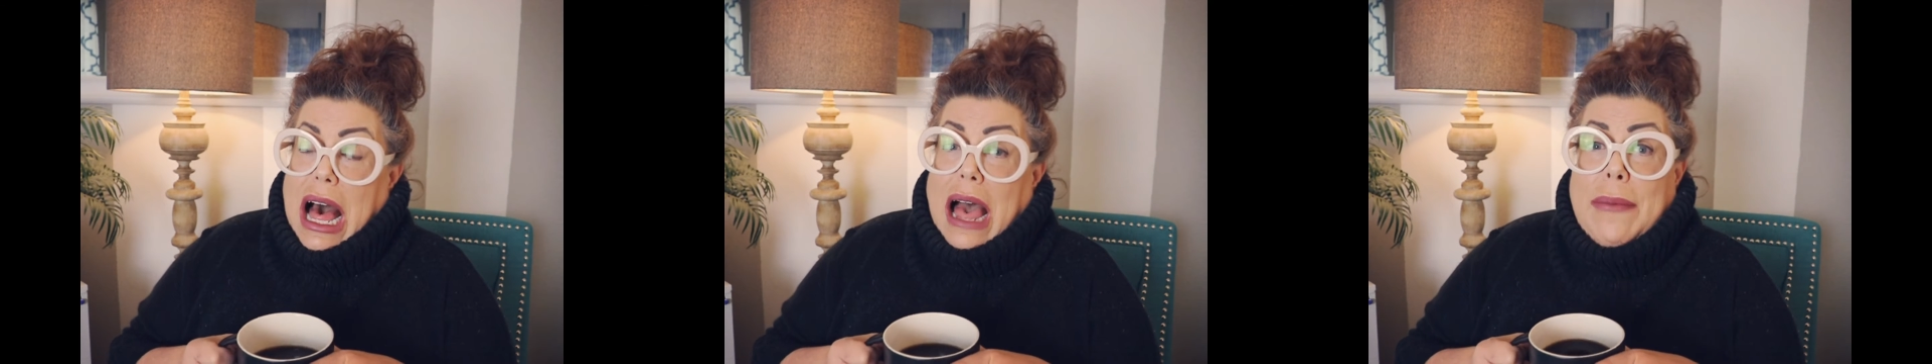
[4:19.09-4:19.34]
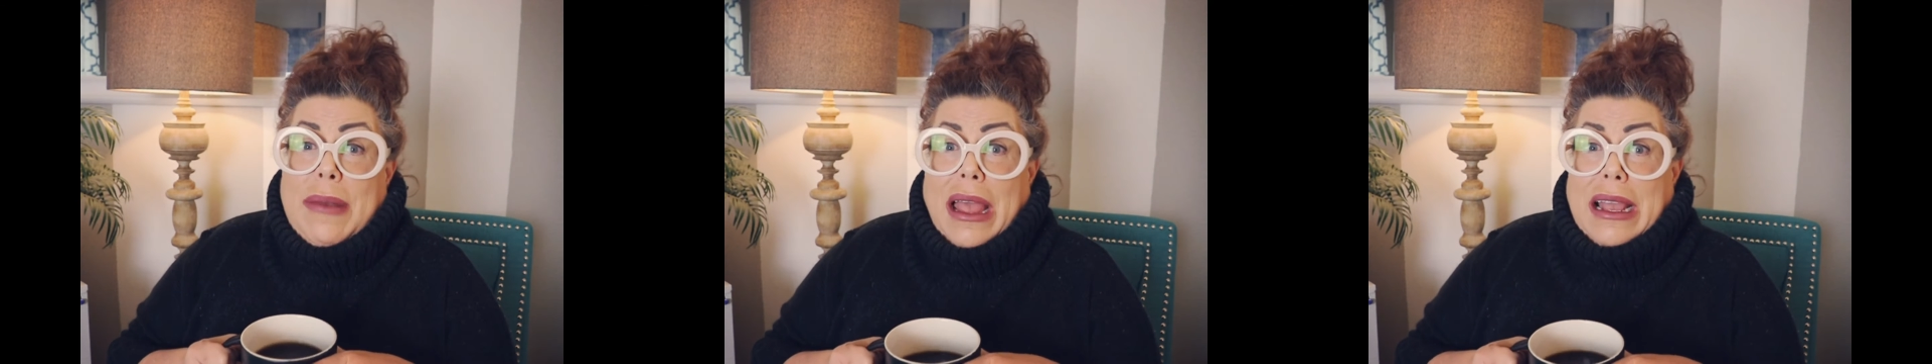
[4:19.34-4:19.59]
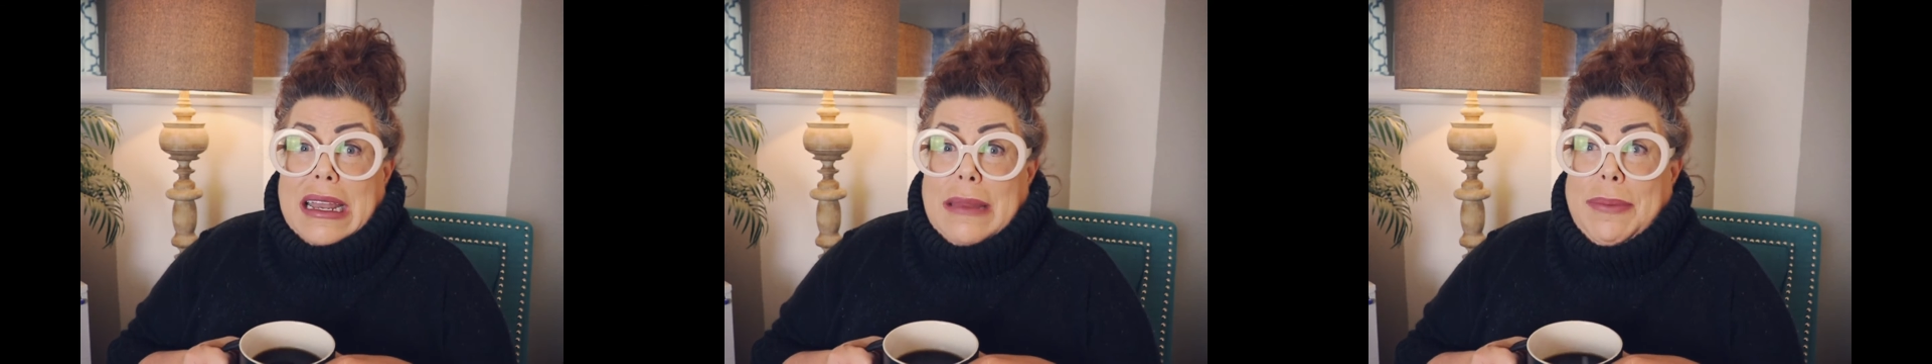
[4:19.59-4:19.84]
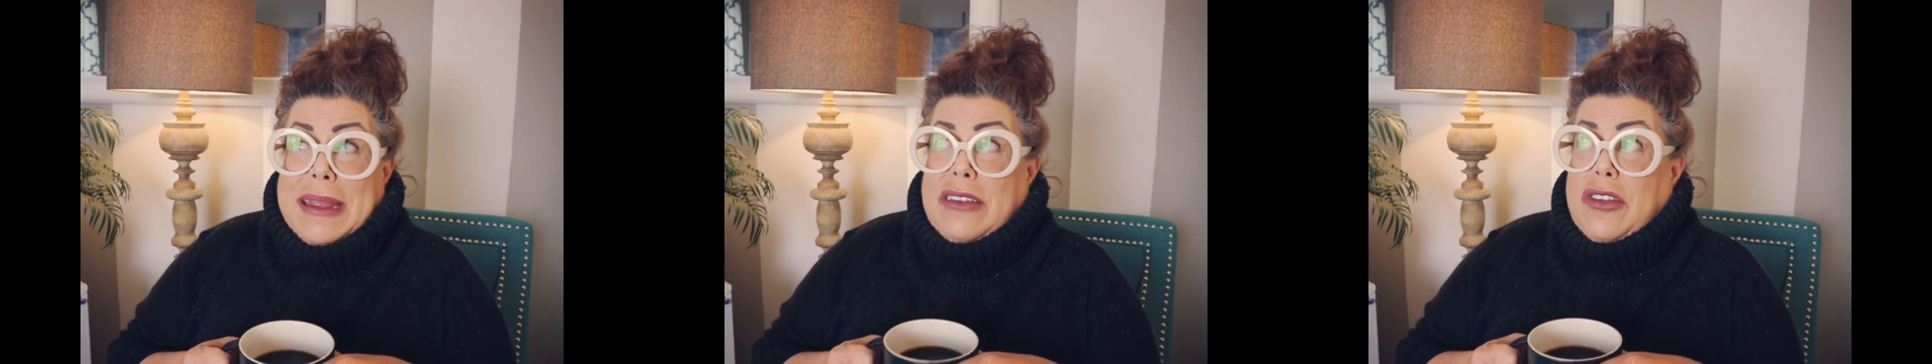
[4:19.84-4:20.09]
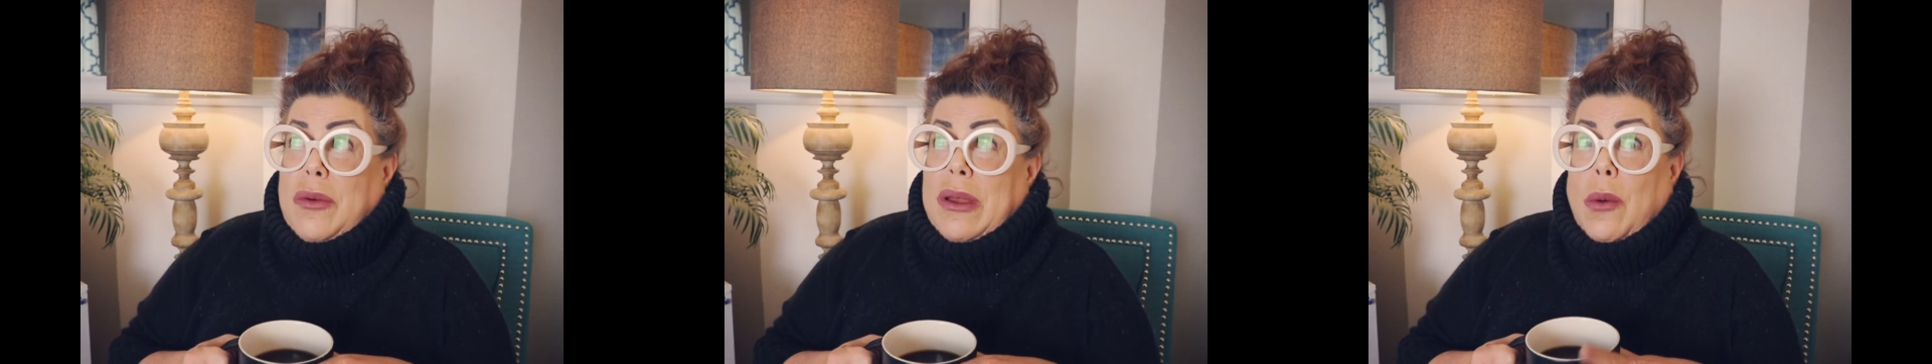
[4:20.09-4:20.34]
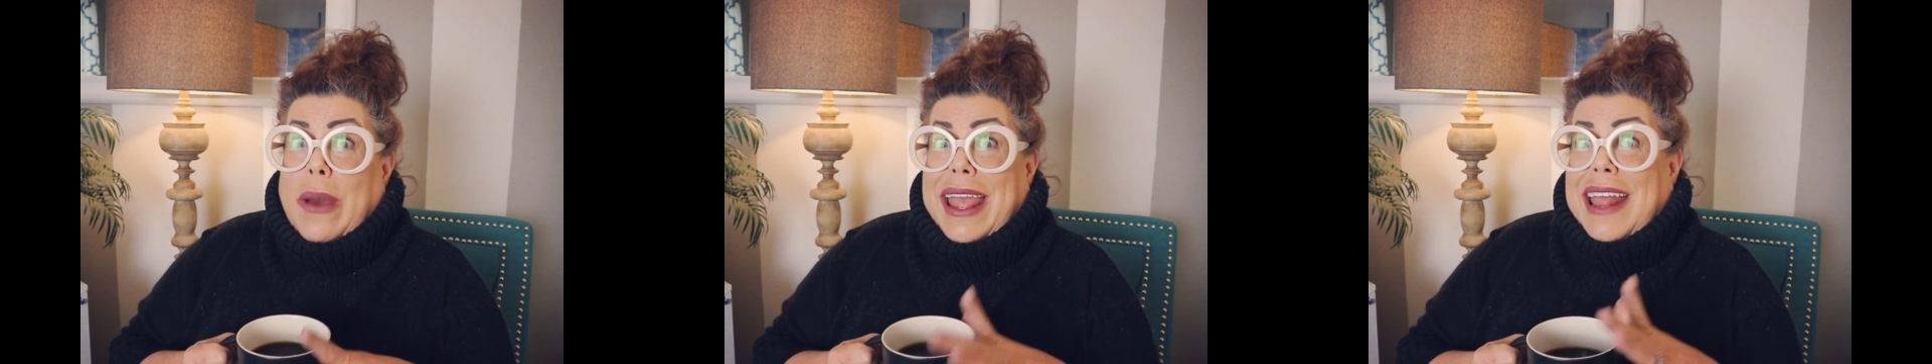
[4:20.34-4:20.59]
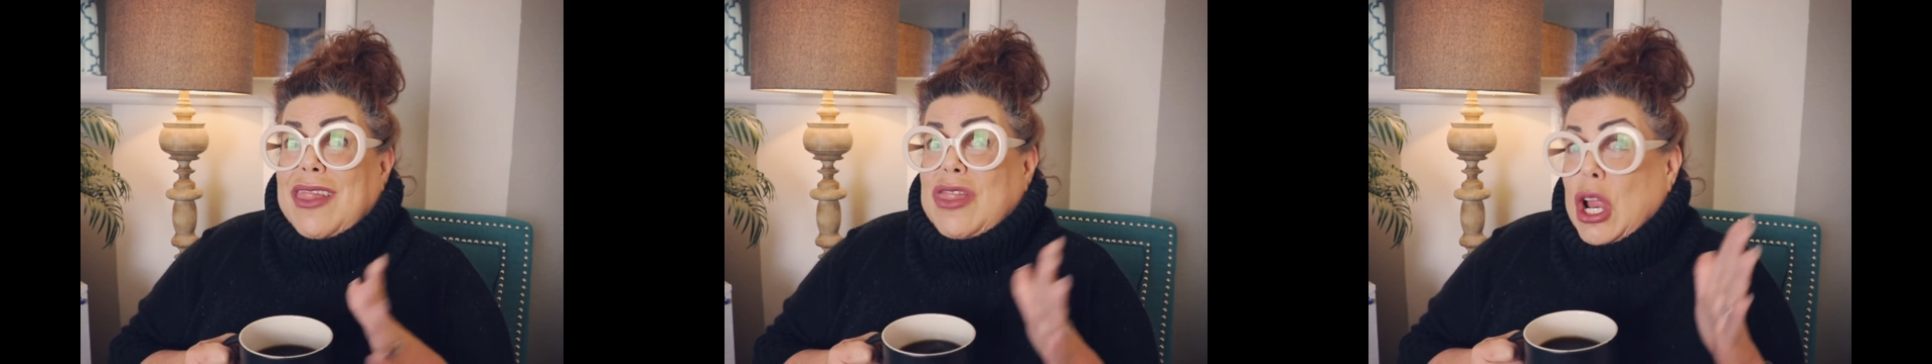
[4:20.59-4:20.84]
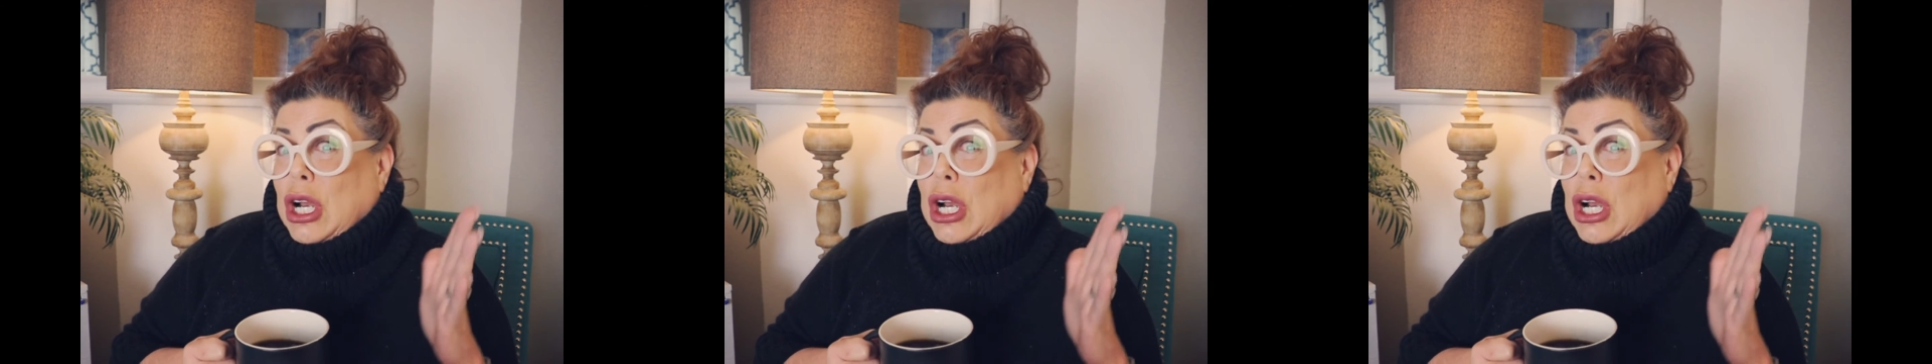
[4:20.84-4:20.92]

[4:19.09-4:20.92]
I'm not going to be doing weigh-in